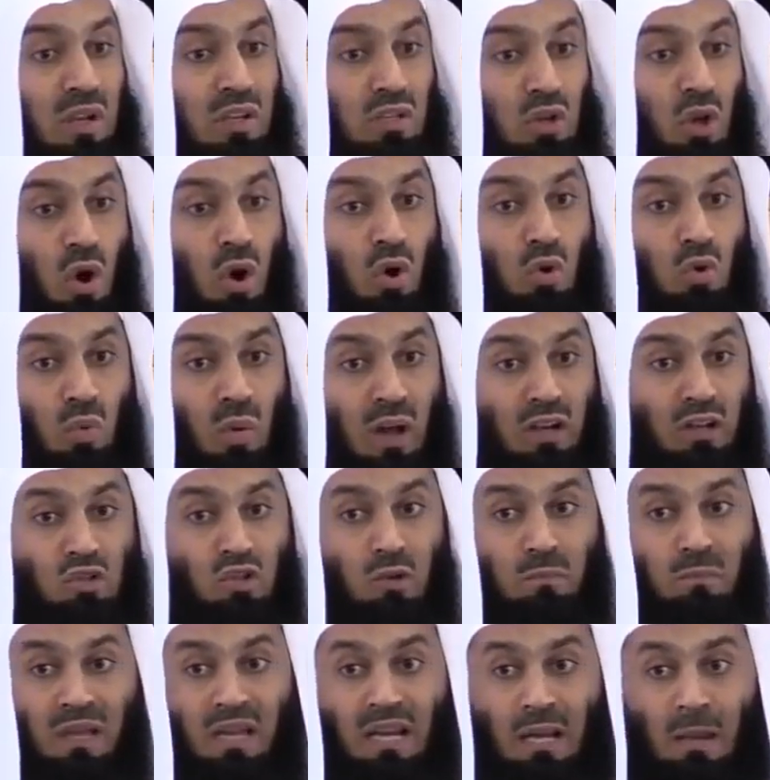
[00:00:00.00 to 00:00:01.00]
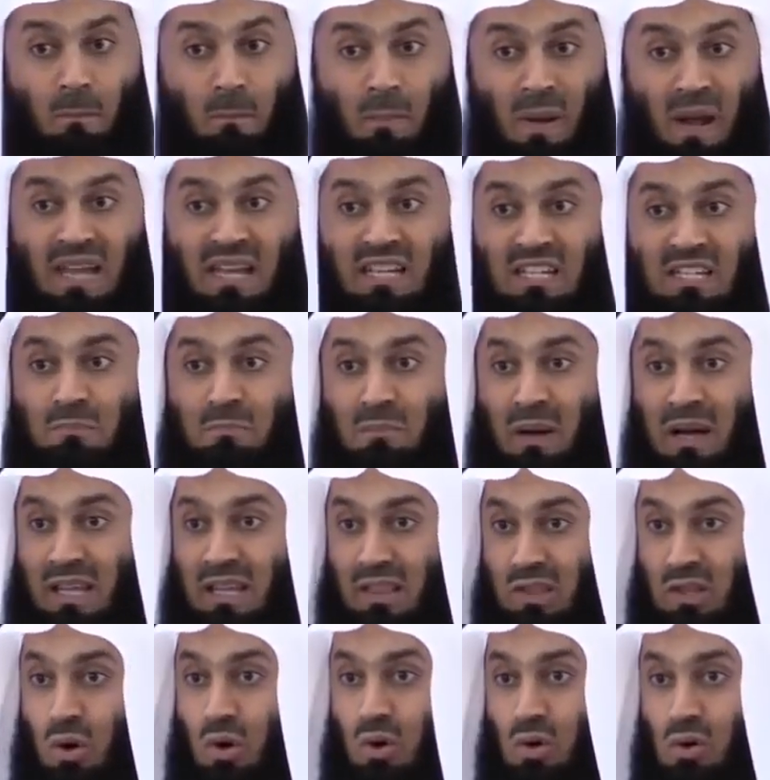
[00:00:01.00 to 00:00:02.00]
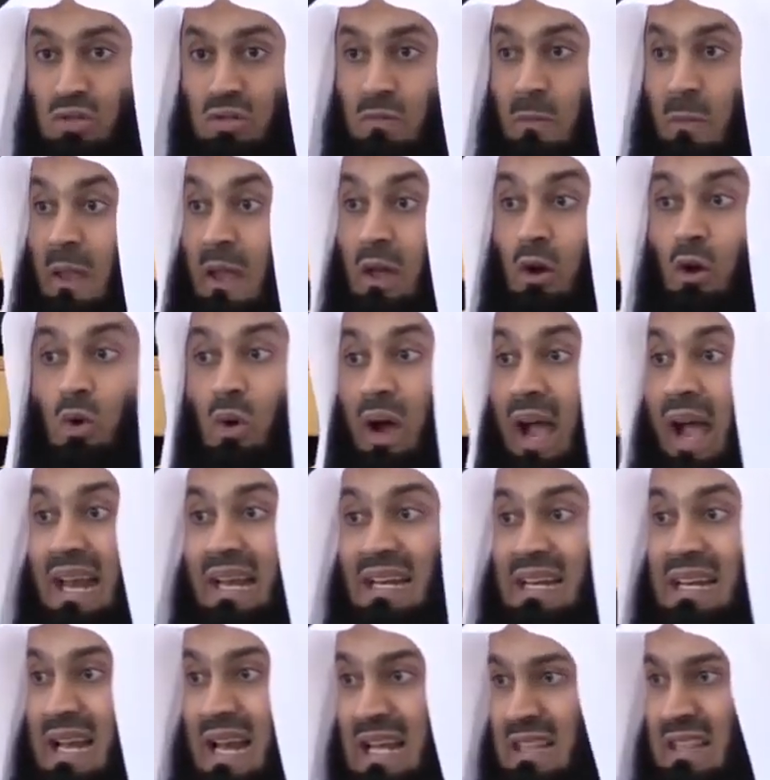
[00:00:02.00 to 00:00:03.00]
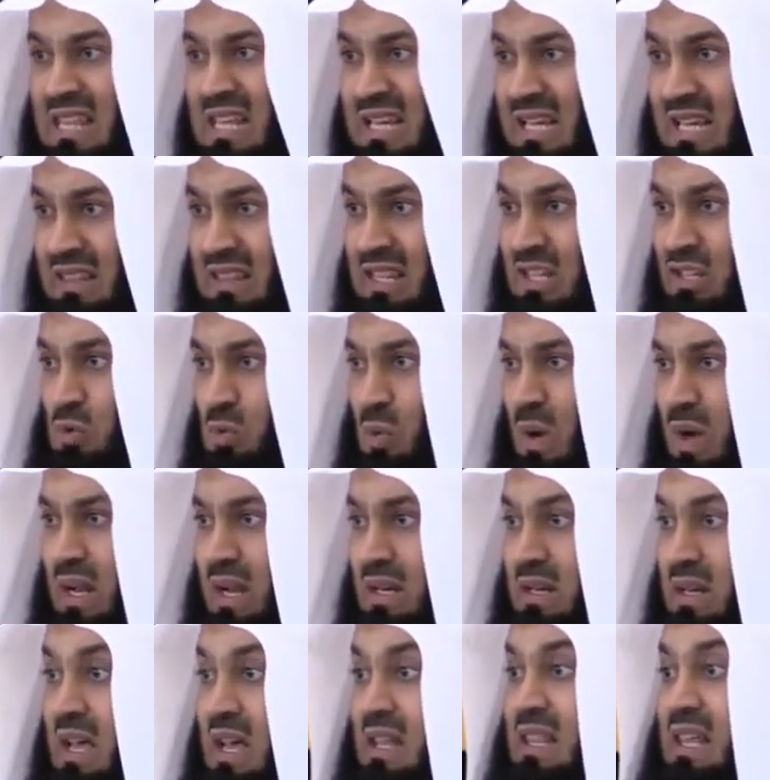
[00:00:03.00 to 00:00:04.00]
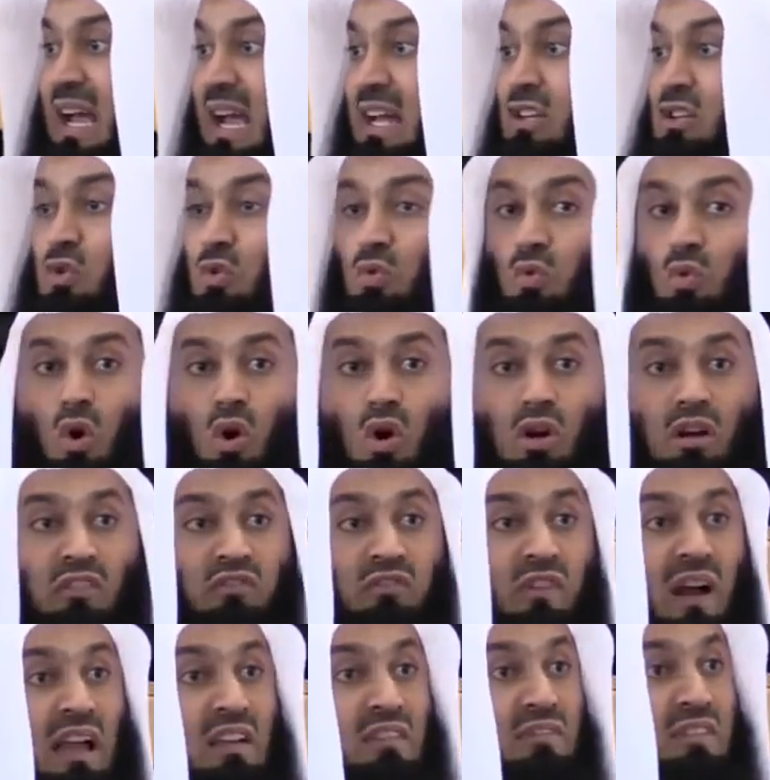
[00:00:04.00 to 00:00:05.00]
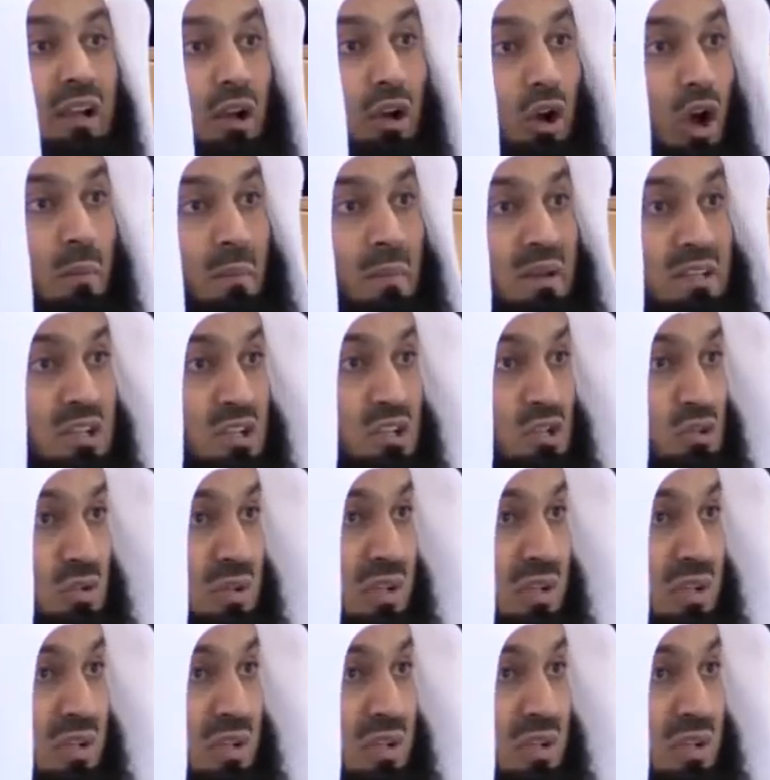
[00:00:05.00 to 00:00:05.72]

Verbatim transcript: we don't want to be replaced by those who had nothing in this world. They had to walk 5 kilometers